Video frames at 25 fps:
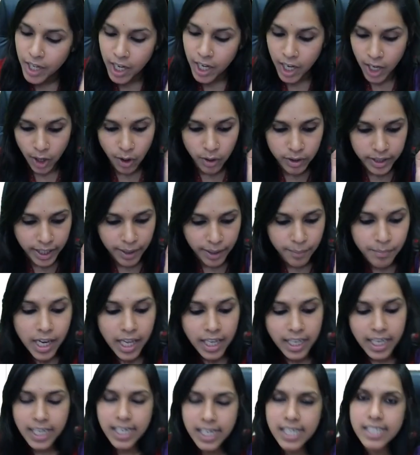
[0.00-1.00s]
Okay,
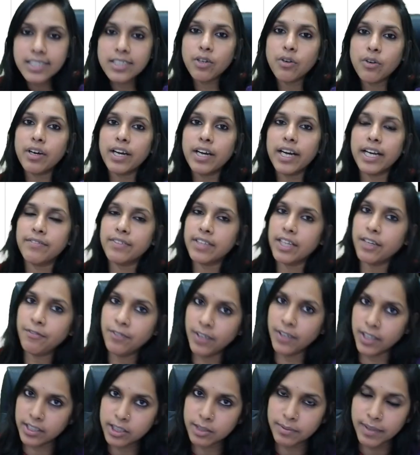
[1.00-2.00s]
let us go ahead with the
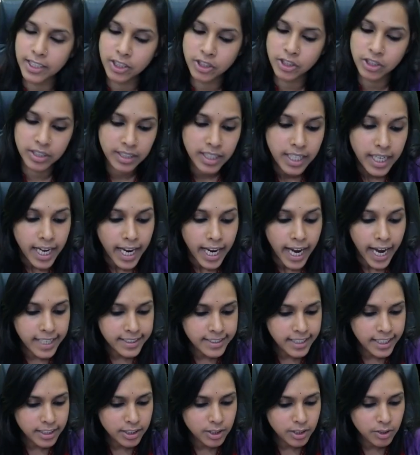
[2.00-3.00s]
first question.
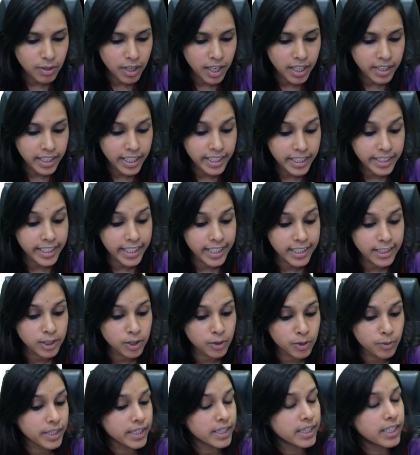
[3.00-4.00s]
SA 200 deals
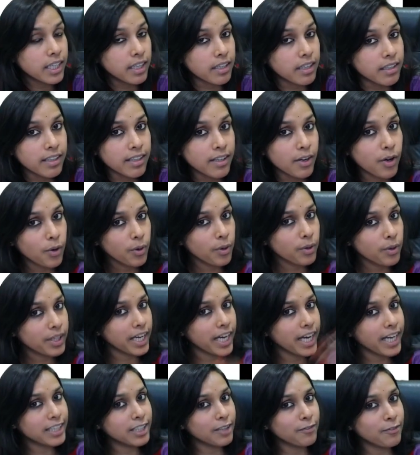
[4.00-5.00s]
with
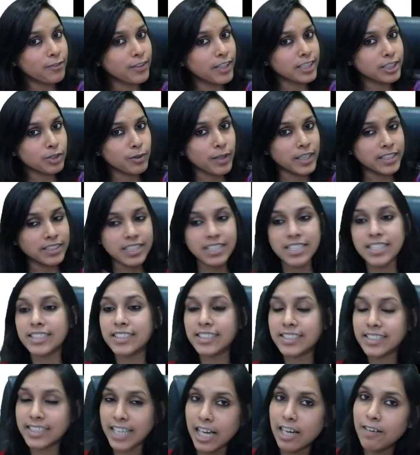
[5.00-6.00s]
the first question
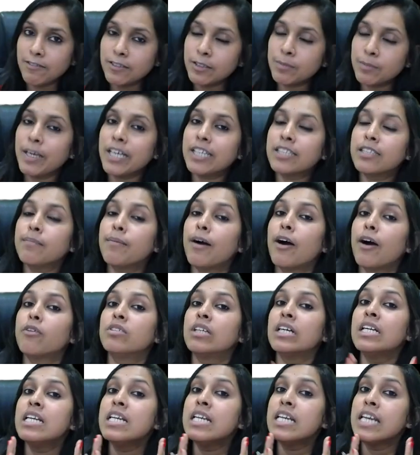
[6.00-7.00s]
itself speaks about
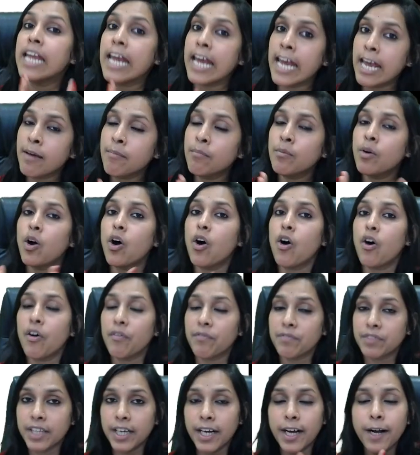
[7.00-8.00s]
the name
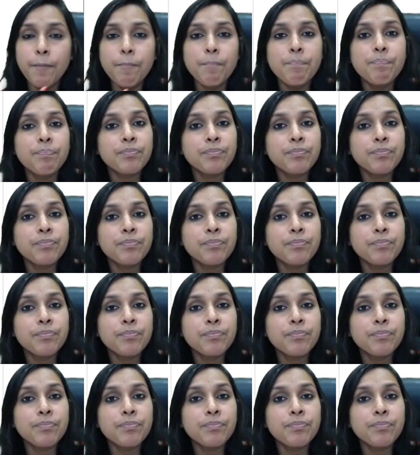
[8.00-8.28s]
of the